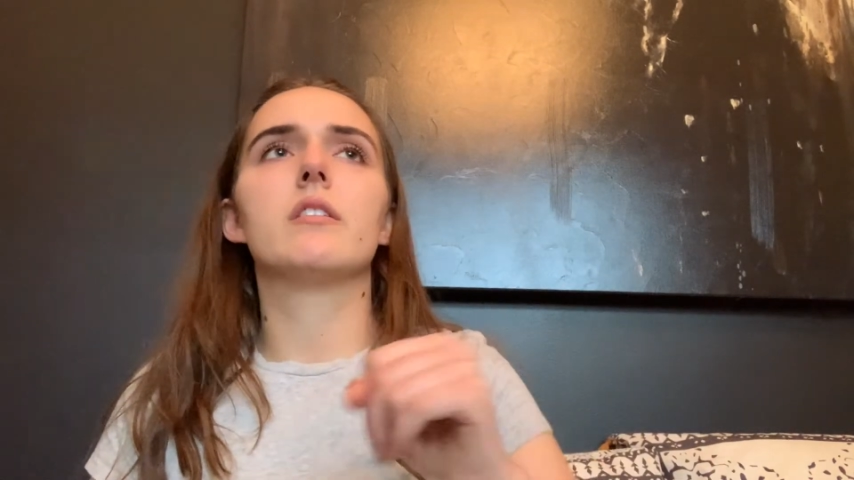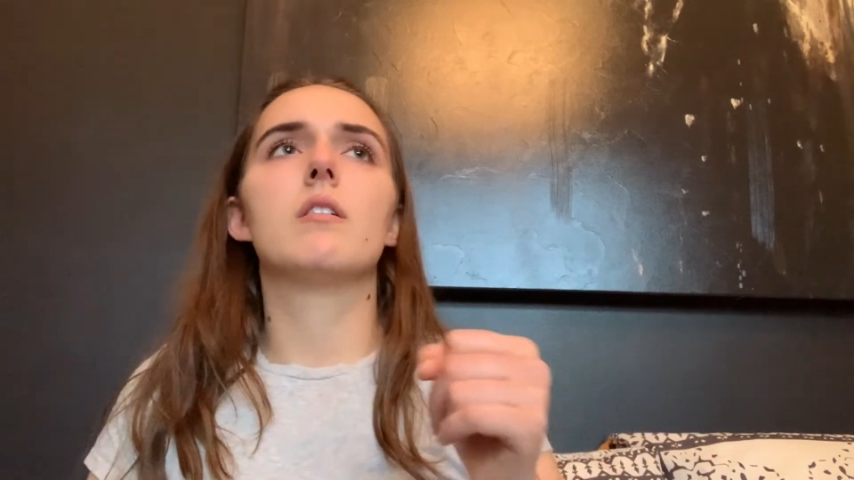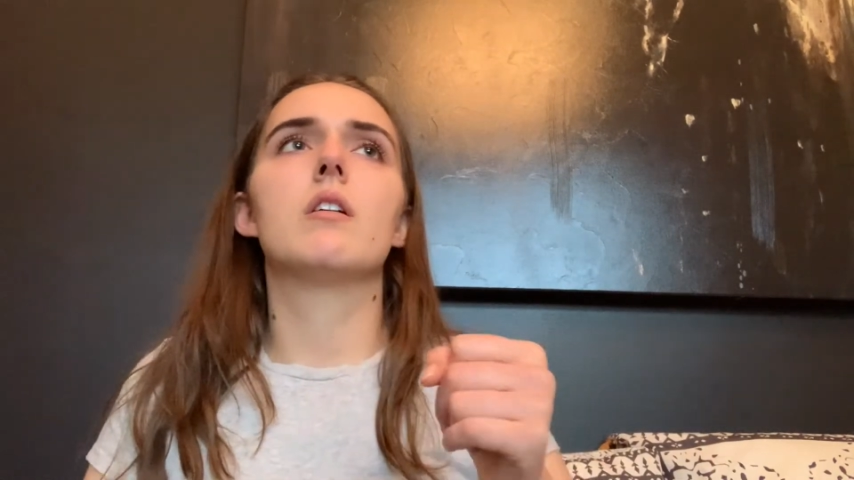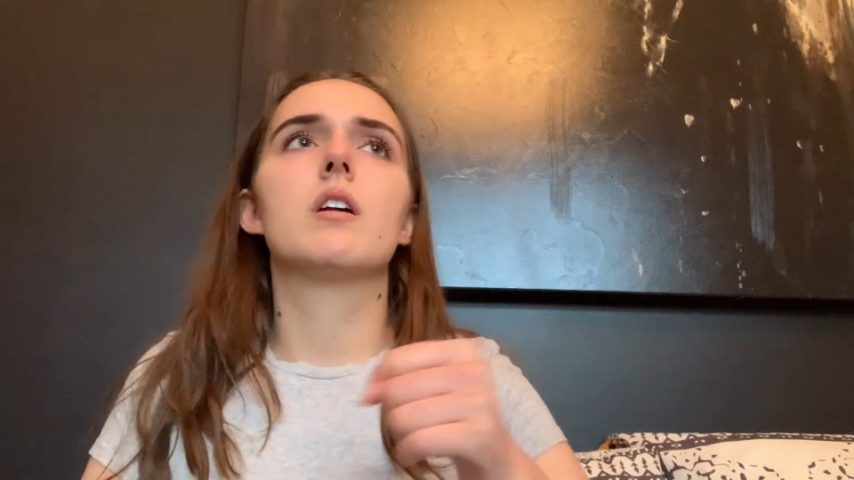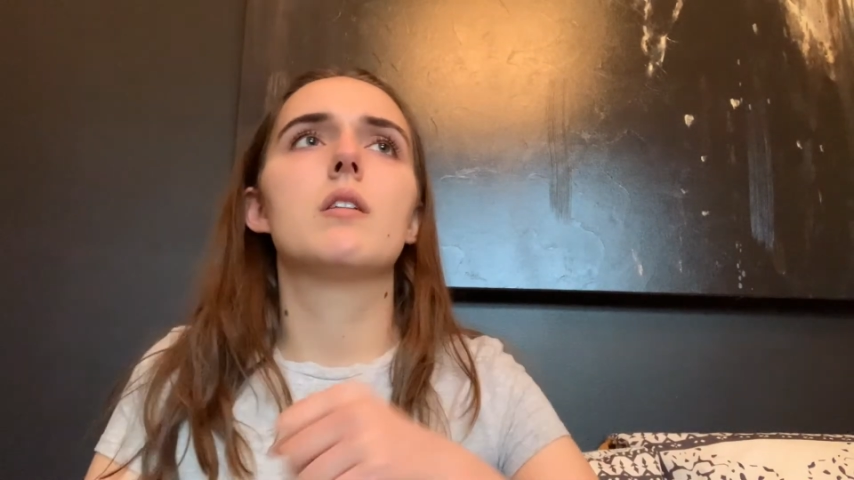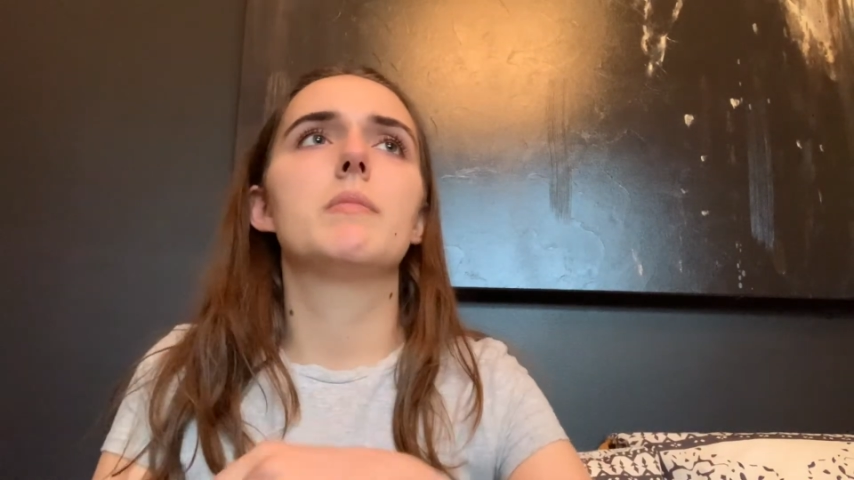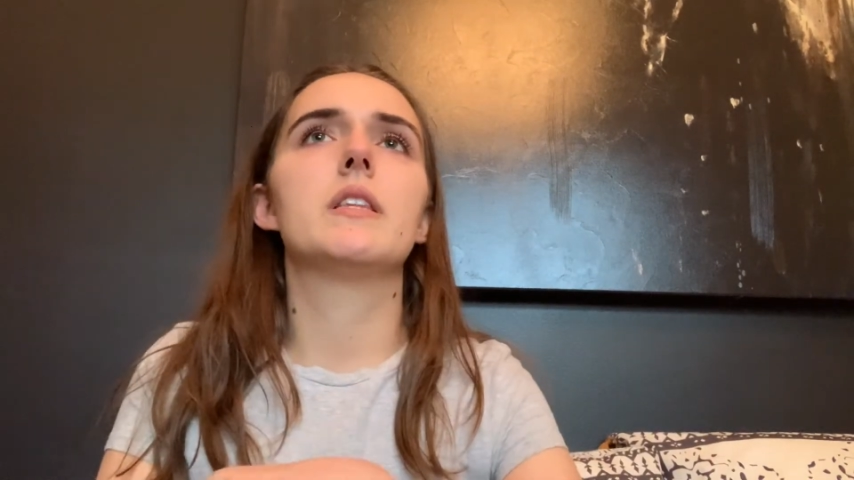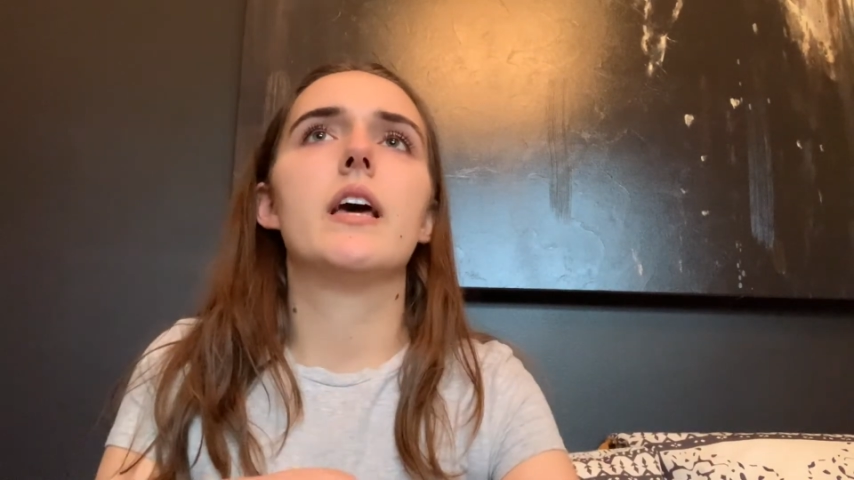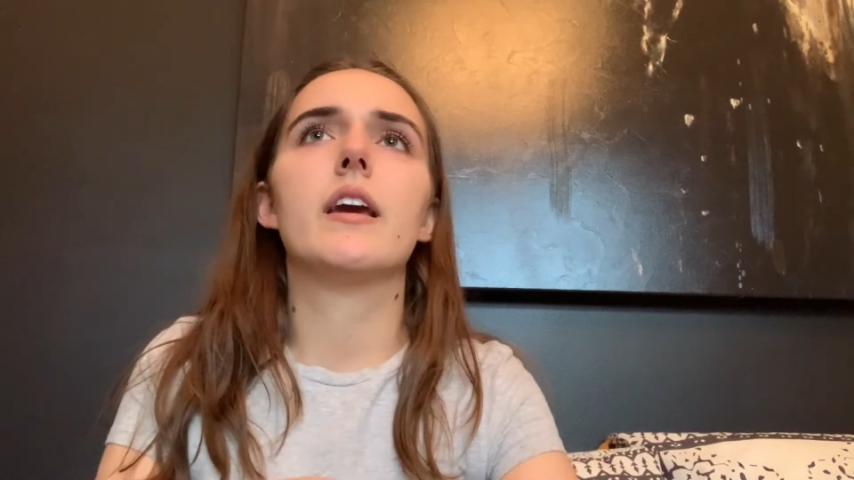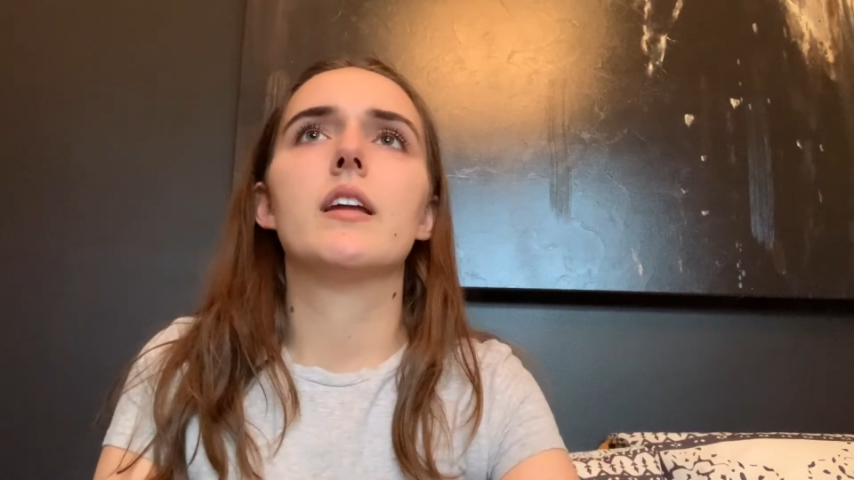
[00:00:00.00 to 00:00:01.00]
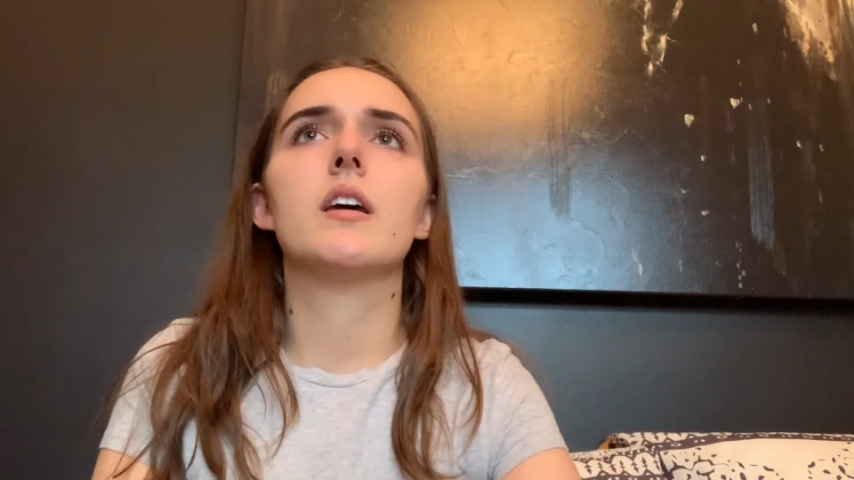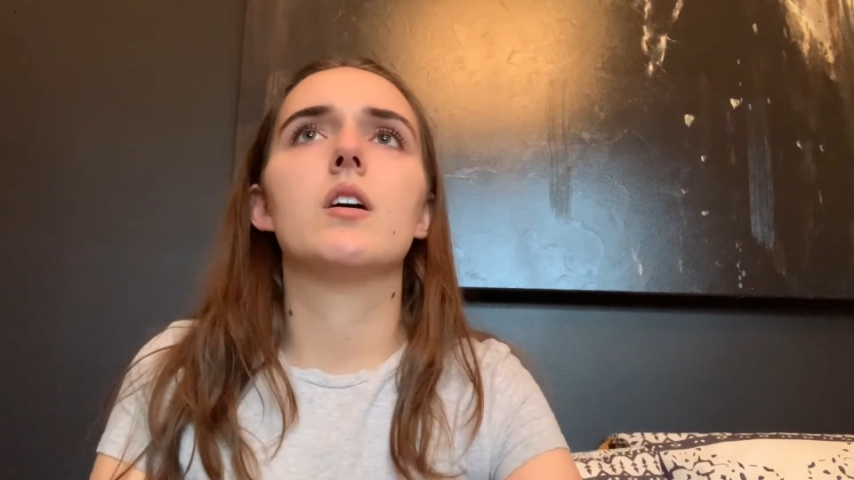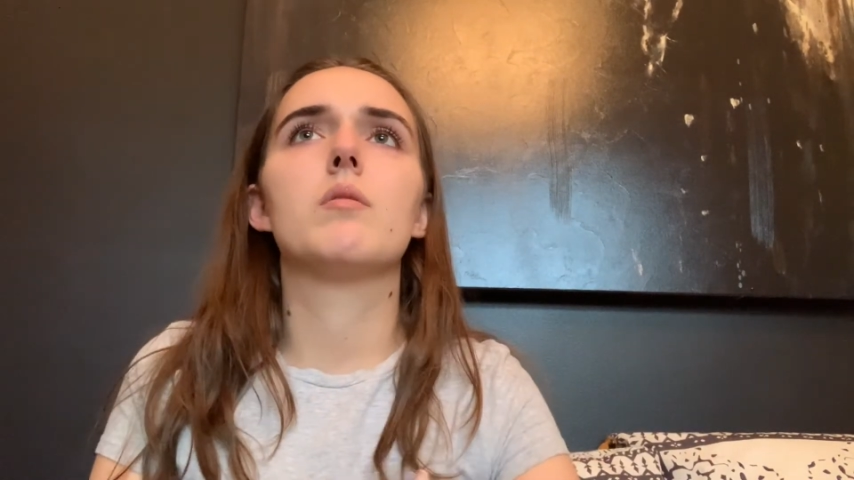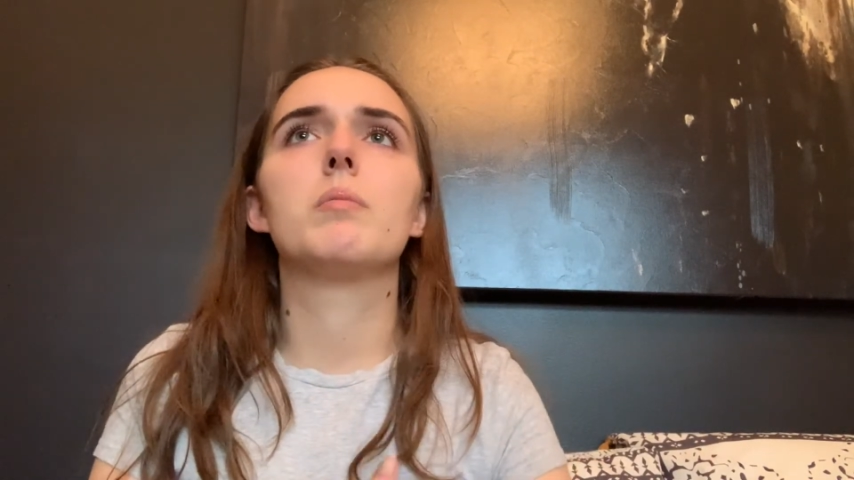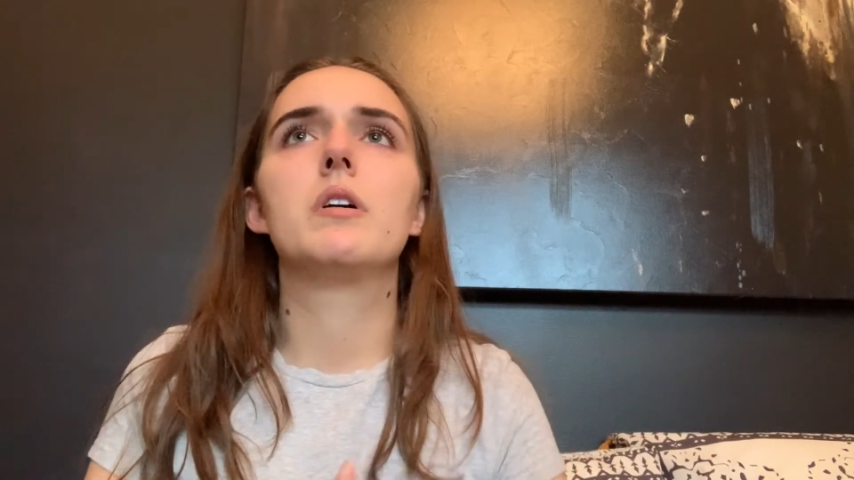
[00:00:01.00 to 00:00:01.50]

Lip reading: arm, and that can help